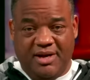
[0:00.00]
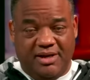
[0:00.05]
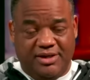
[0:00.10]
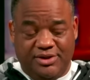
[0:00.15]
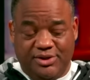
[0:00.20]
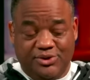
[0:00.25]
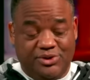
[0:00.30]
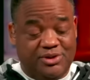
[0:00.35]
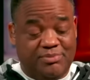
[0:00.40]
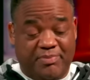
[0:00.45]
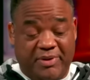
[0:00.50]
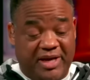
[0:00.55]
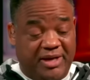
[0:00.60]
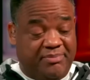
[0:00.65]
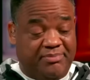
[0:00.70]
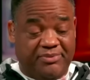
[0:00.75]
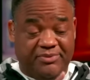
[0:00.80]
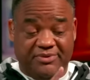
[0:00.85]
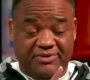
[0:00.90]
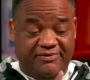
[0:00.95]

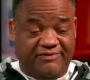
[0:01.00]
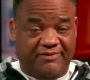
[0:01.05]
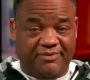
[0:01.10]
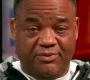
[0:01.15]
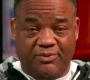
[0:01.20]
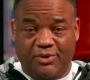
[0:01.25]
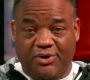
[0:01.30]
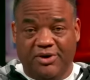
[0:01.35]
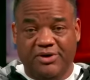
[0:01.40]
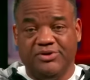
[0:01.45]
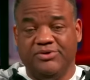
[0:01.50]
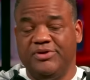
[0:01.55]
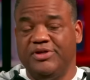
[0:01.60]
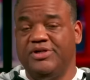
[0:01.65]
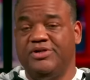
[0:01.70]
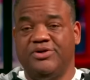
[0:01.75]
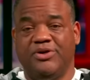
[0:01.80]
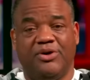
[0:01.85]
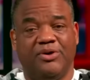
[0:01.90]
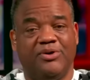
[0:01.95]
newspapers from the Wall
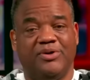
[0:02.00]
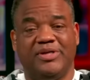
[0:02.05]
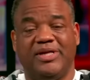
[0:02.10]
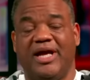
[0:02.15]
Street Journal.